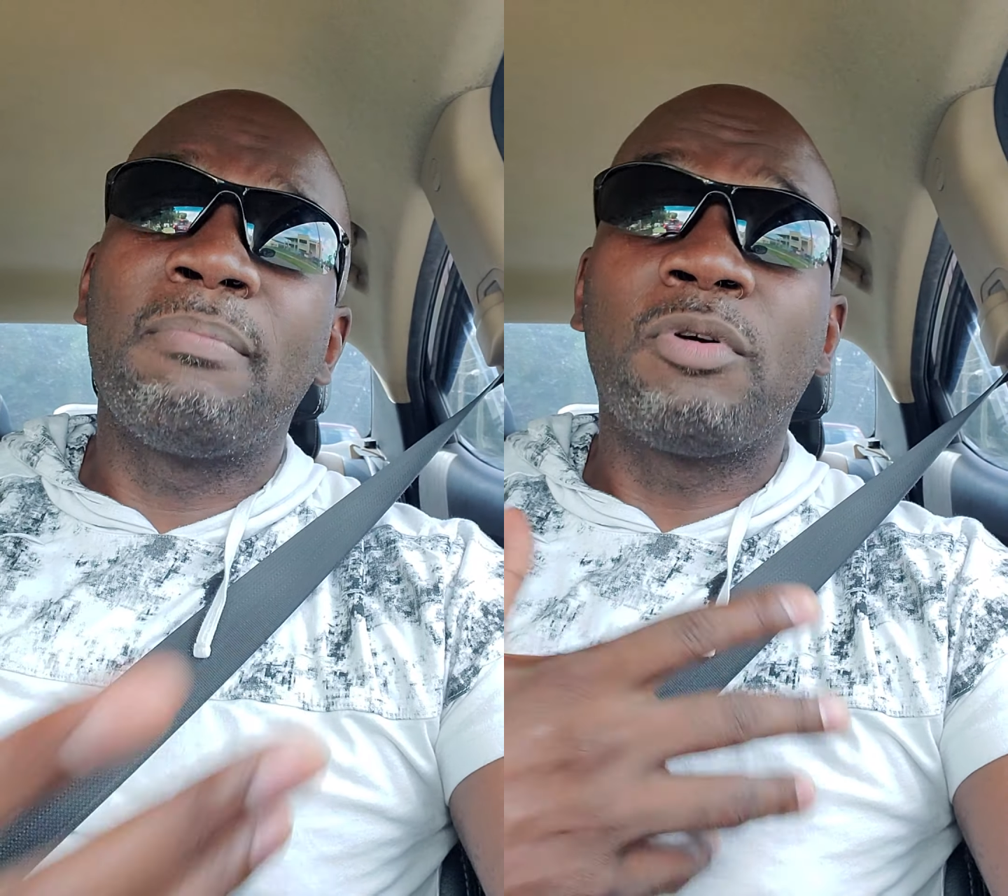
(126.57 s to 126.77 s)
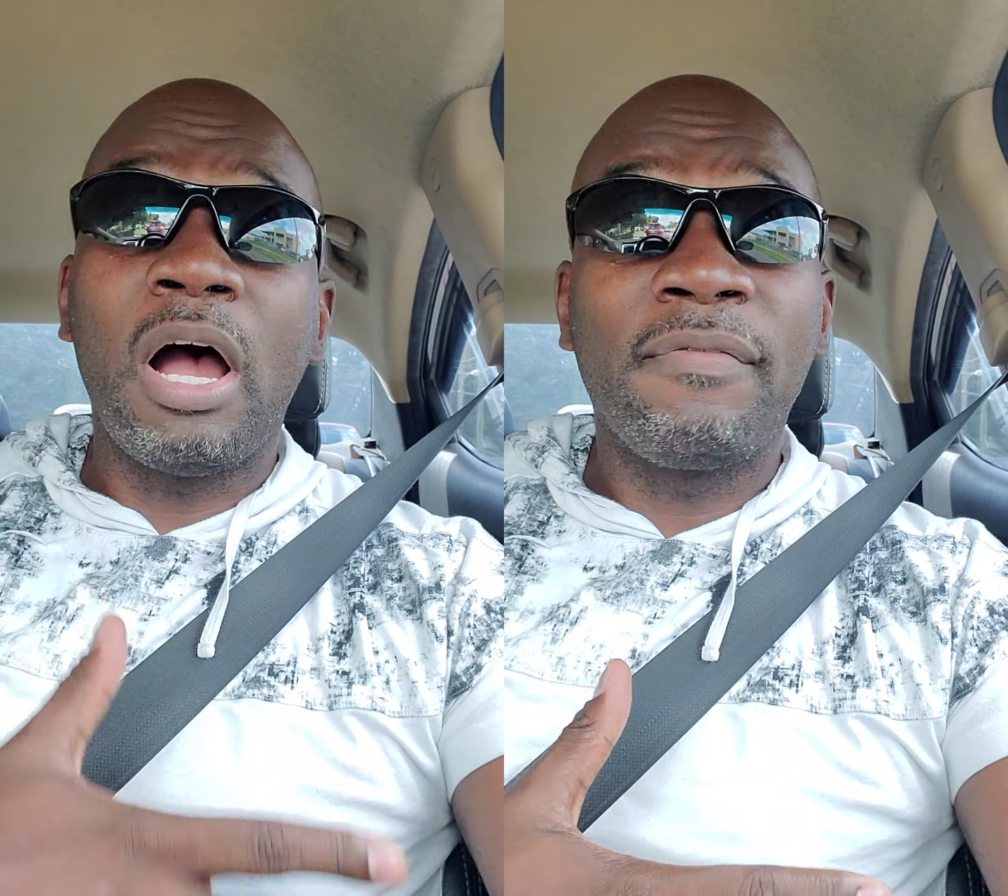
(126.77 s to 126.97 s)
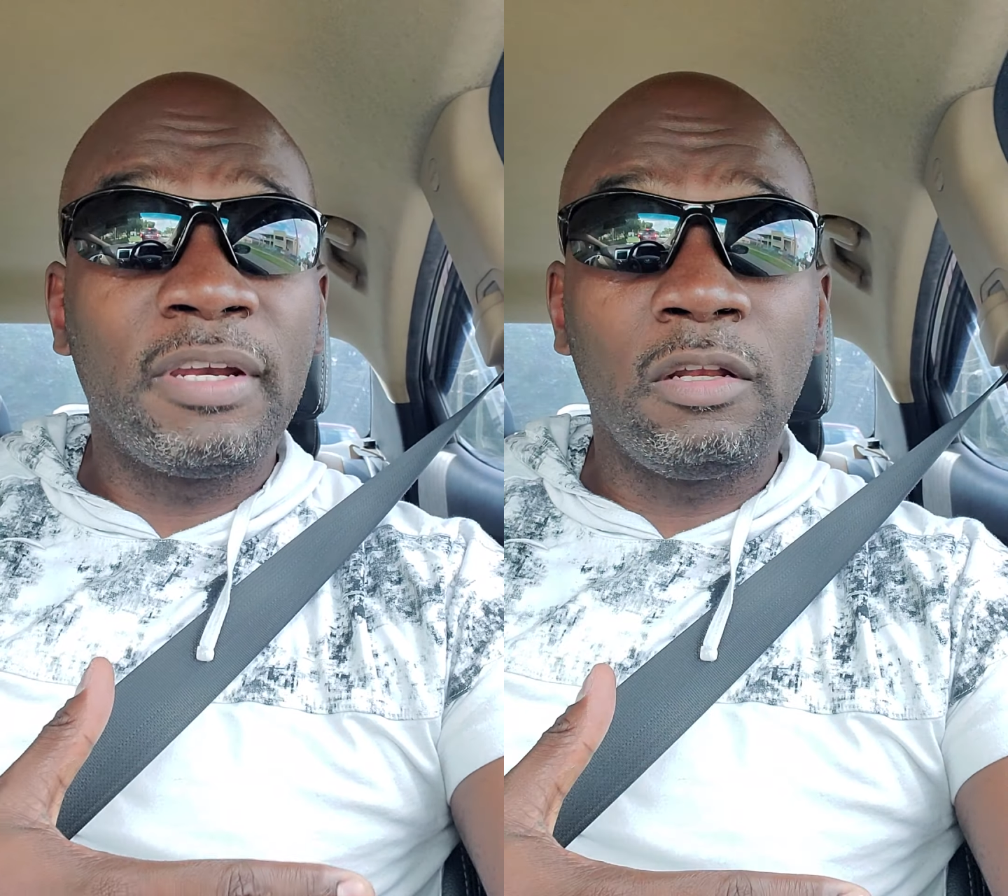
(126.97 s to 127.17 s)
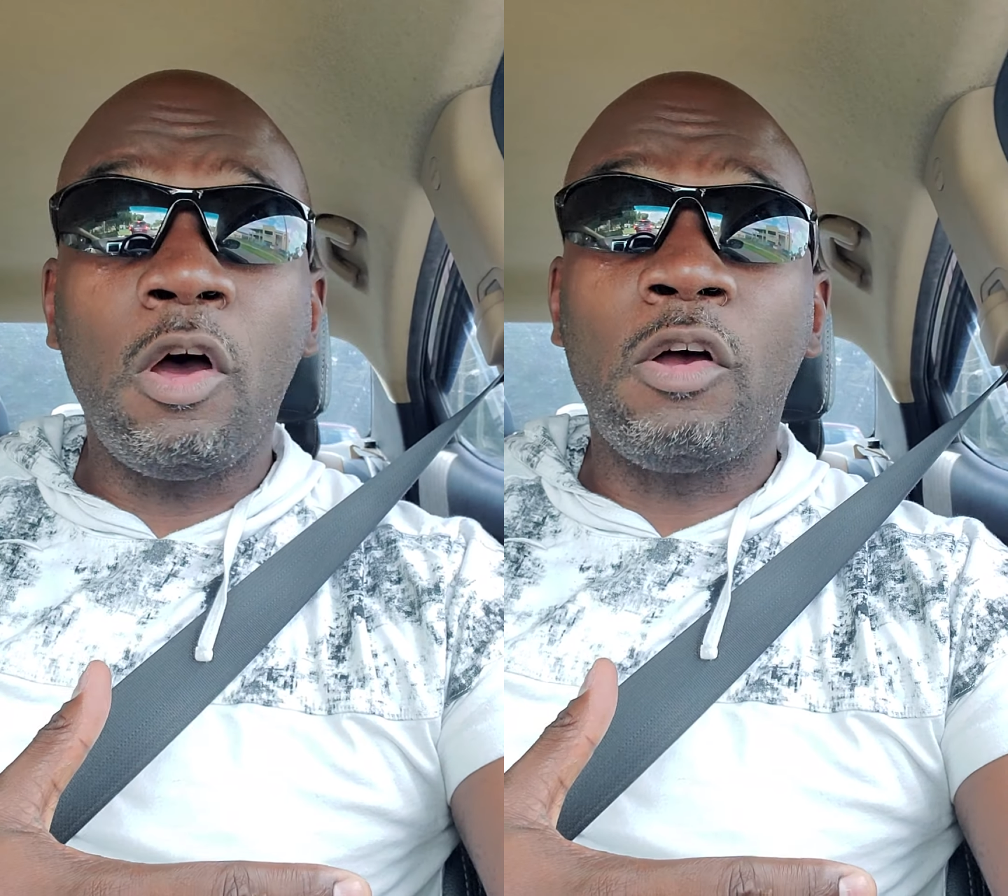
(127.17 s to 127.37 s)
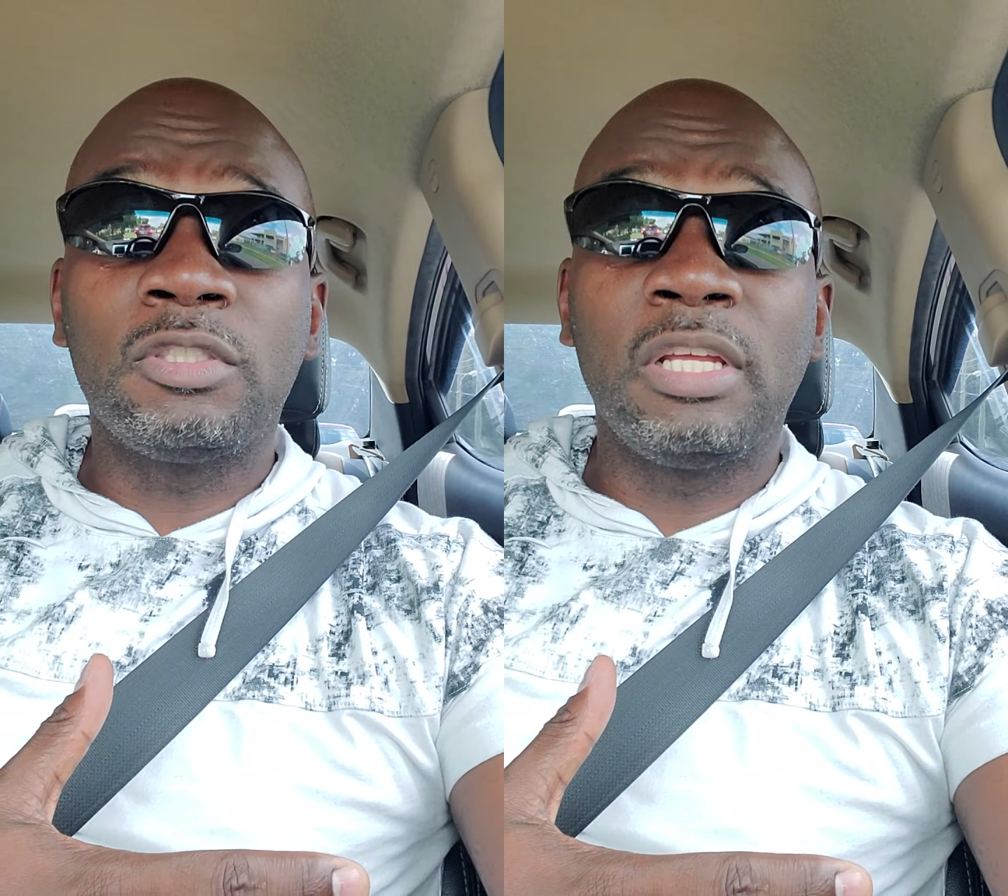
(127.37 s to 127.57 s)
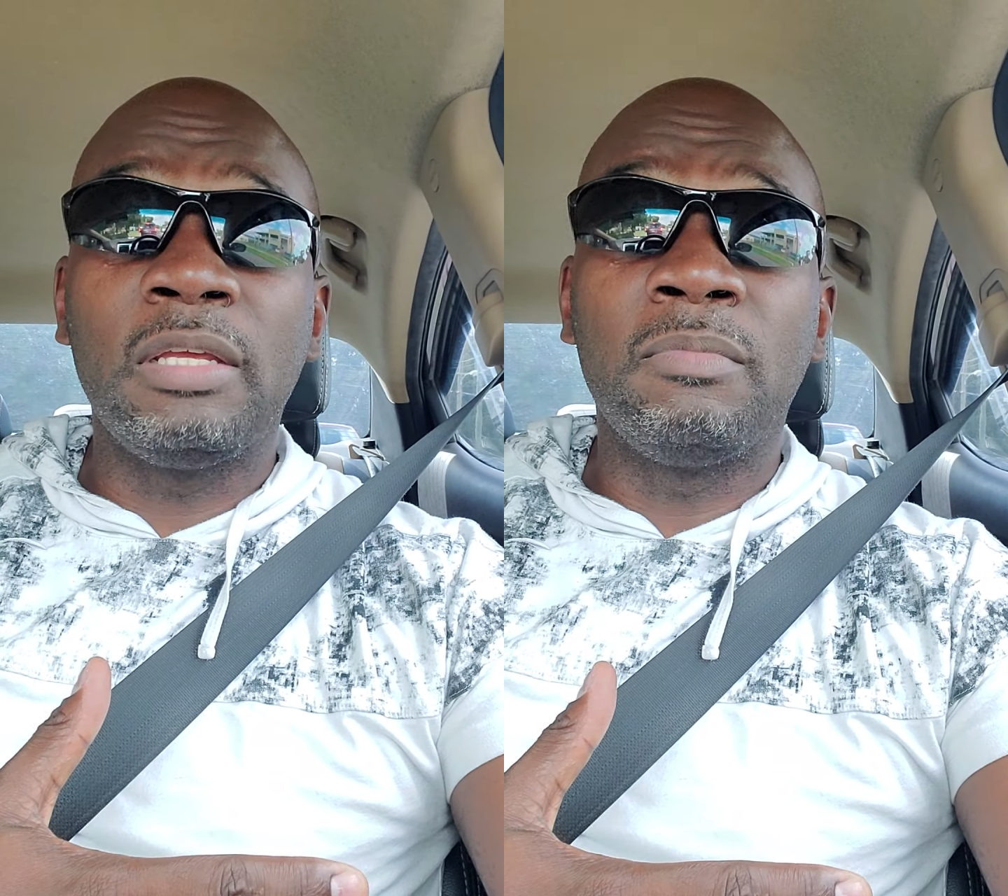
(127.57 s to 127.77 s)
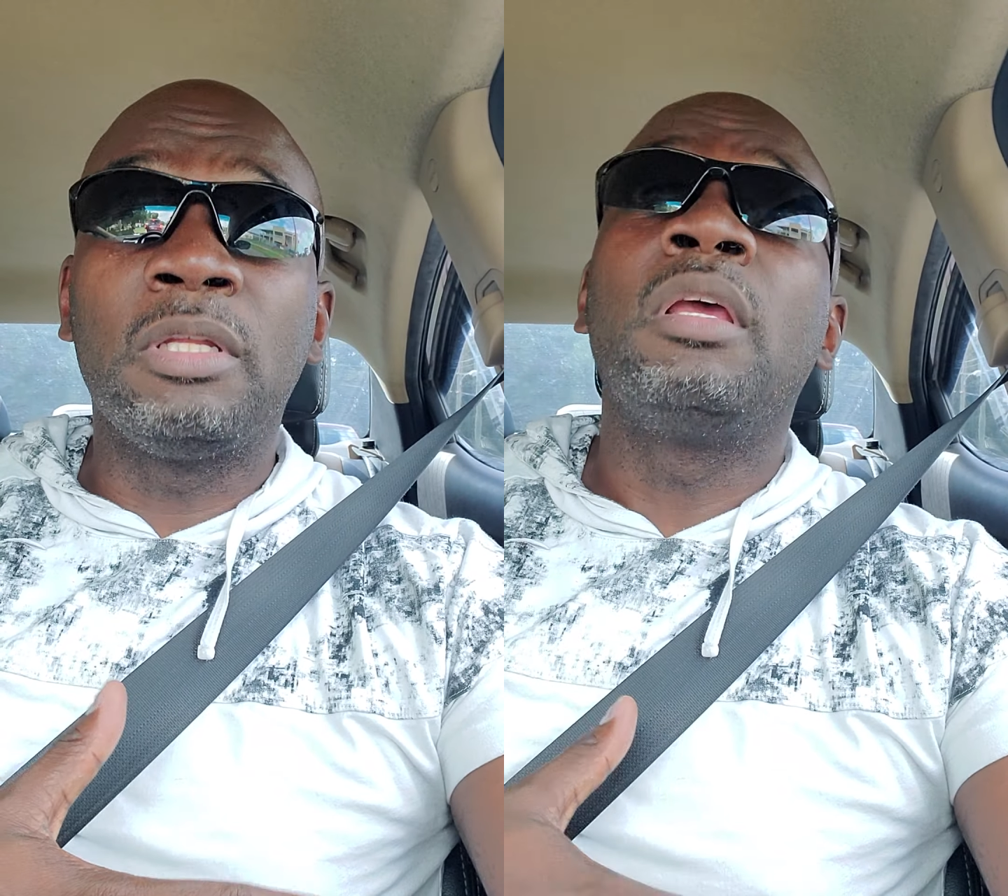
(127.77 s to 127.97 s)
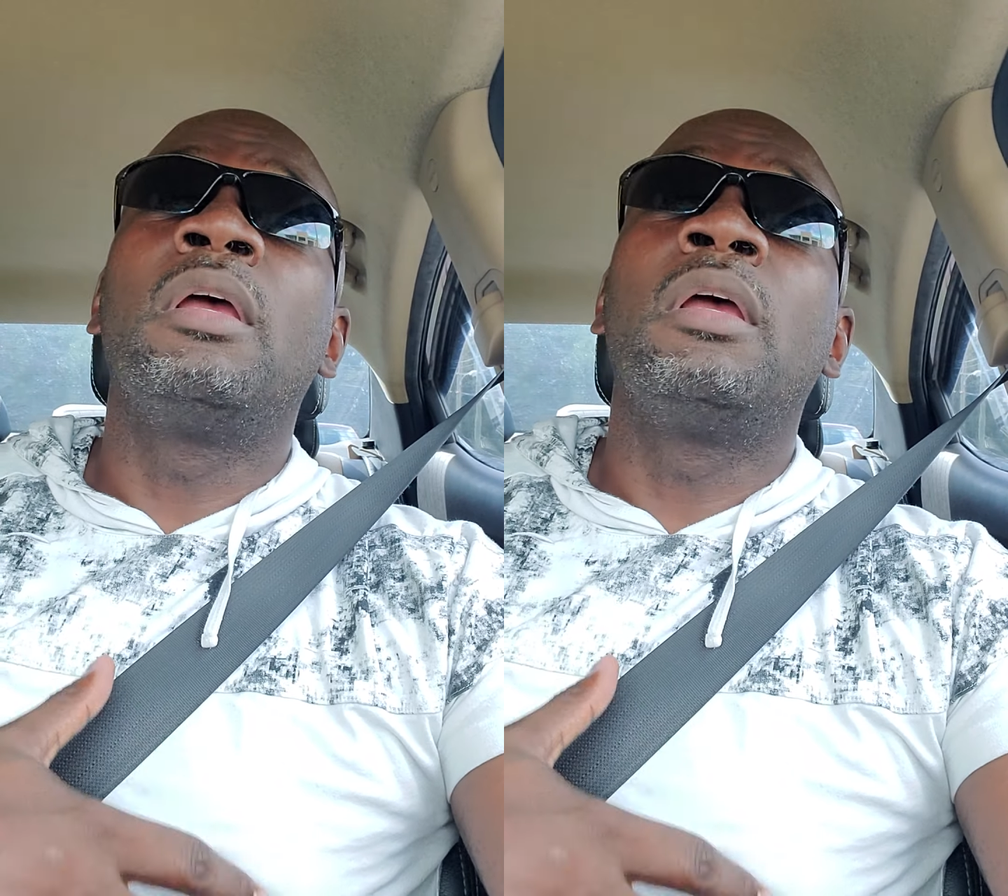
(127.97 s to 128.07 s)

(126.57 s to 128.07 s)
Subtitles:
profit and loss statement,